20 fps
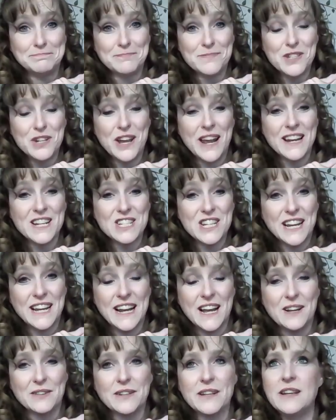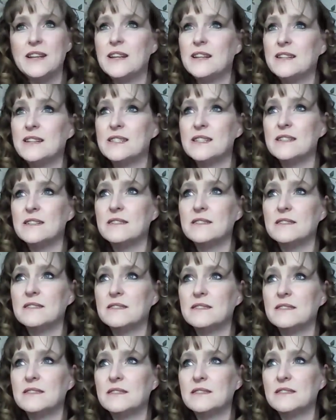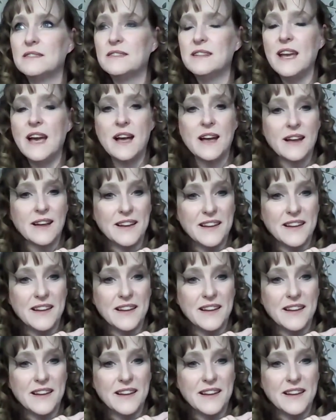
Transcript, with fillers: So you got to check it out. But, yeah.